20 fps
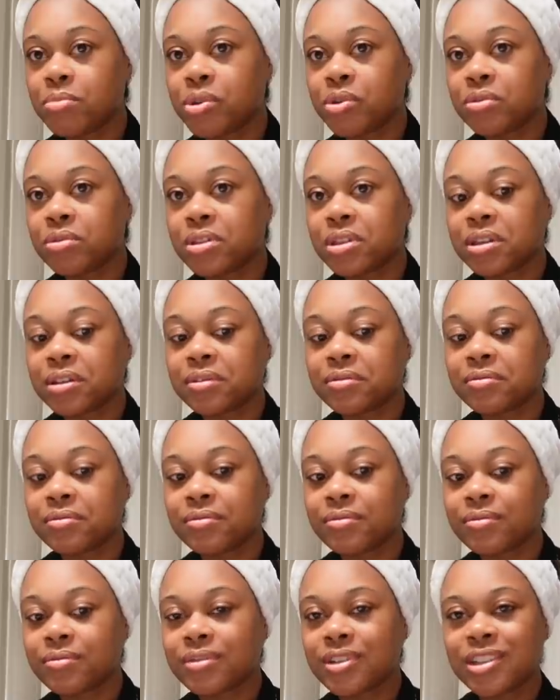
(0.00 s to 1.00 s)
music.
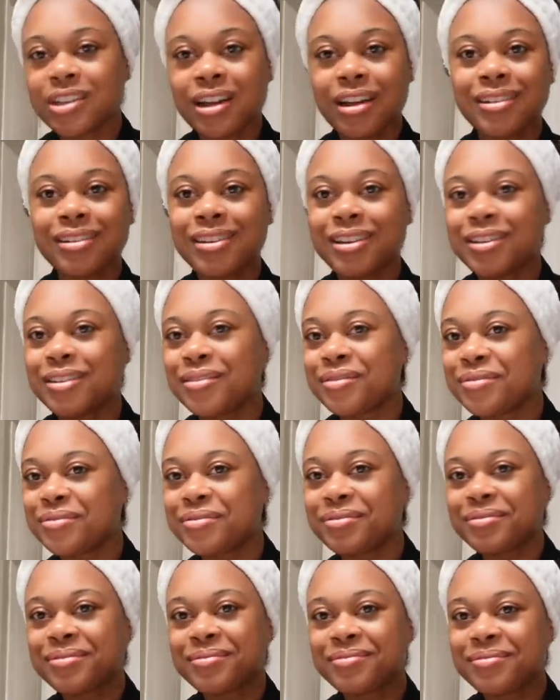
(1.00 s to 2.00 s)
Y'all love,
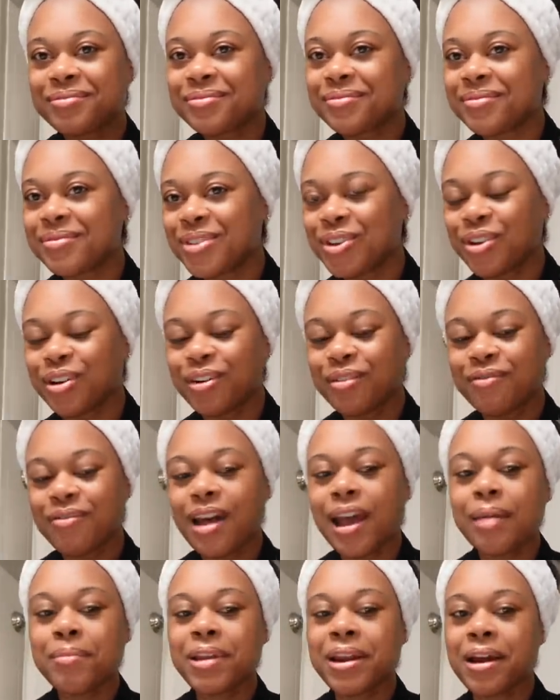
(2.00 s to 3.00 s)
you know,
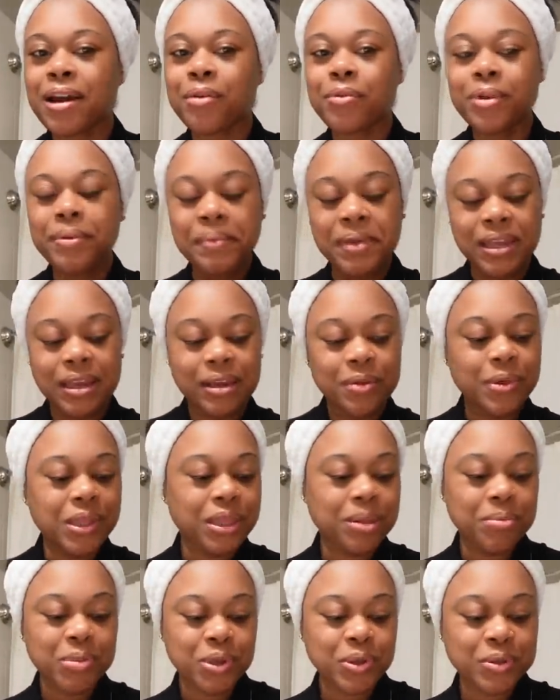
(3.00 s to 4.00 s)
vibing out with me with
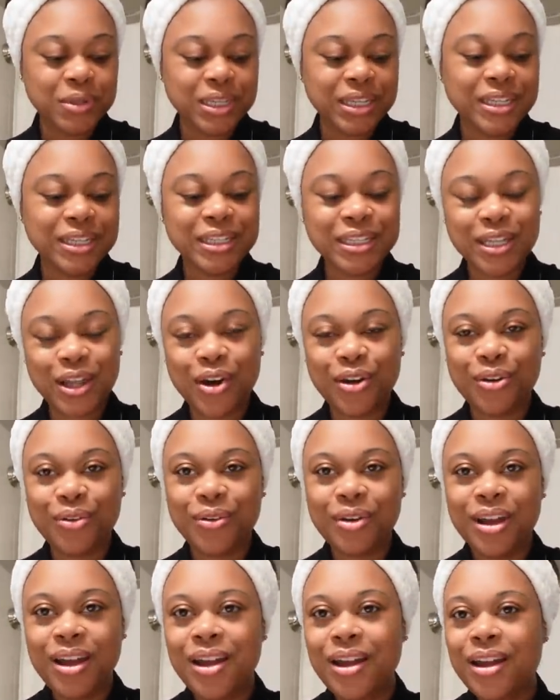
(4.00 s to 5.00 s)
the music. So
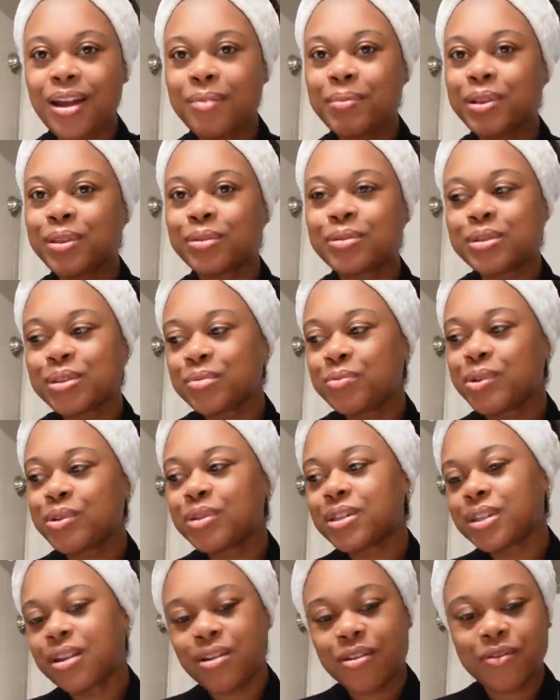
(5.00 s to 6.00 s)
I'm gonna throw some
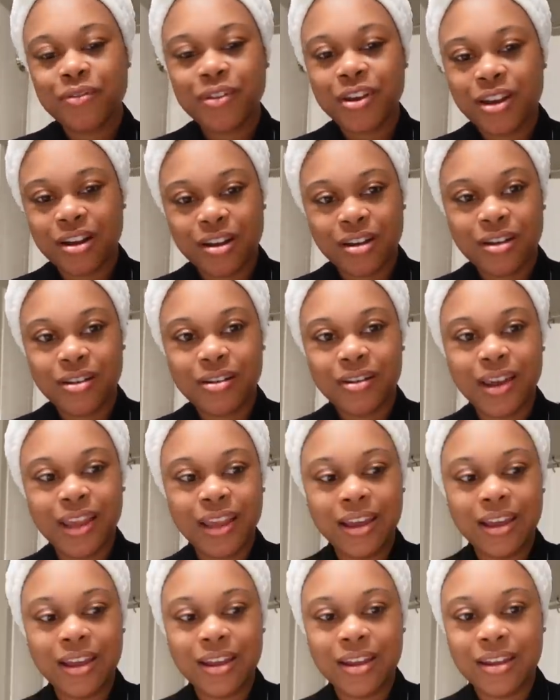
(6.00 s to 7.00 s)
music on for y'all
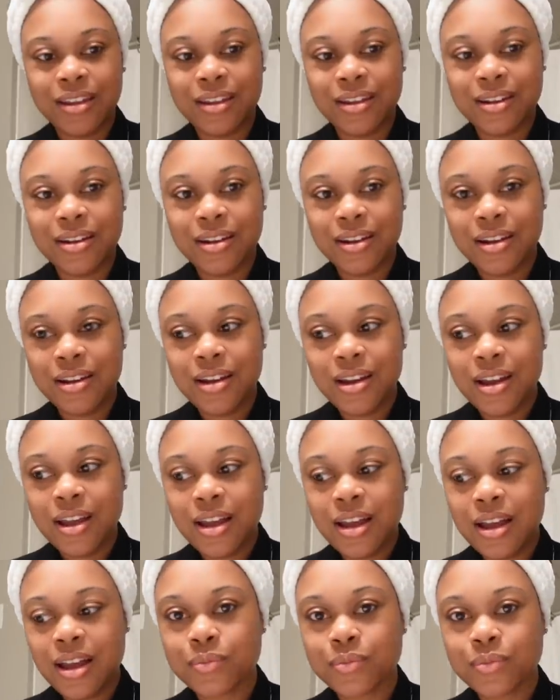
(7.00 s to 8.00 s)

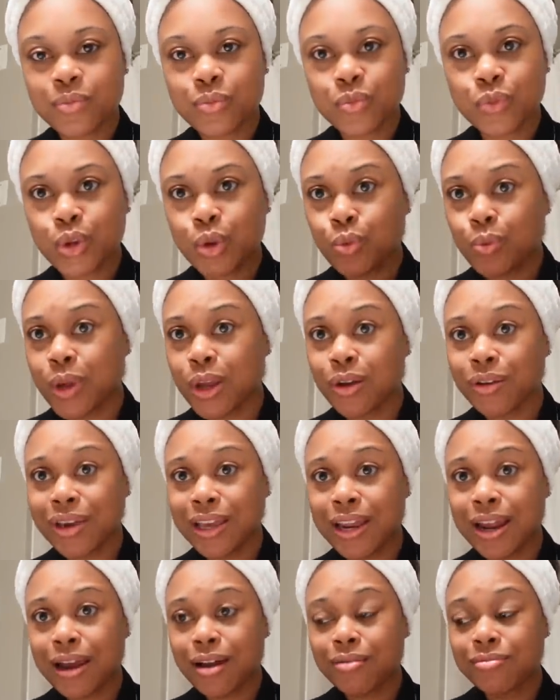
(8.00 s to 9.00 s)
and we're gonna
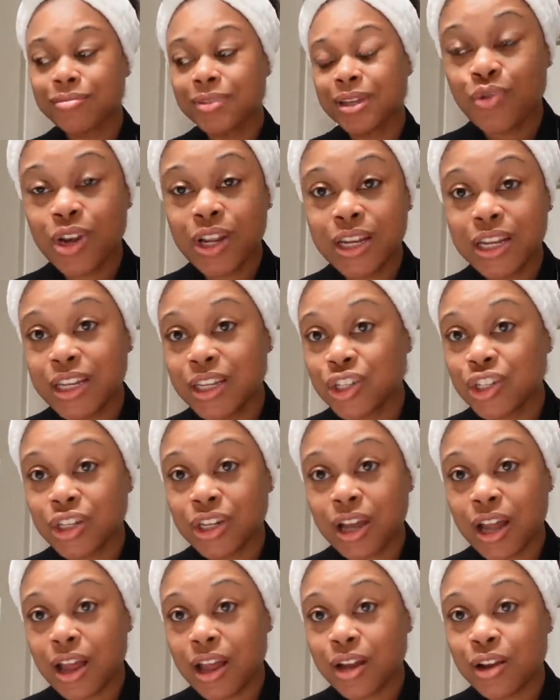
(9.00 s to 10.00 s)
get out run these
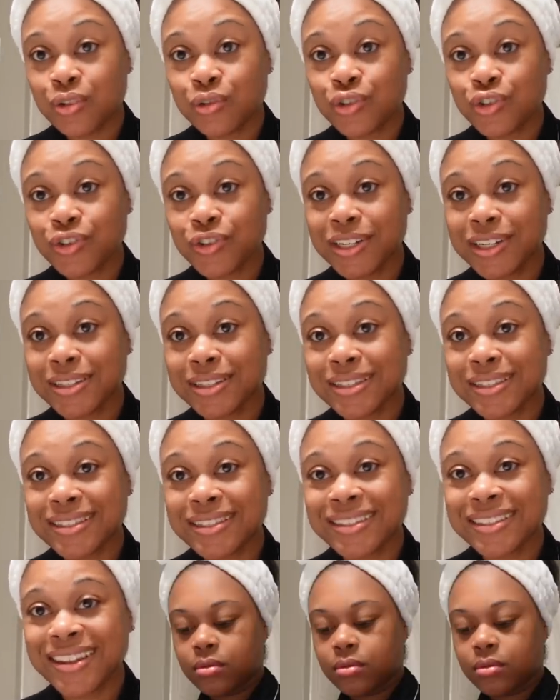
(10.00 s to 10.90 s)
Chicago streets.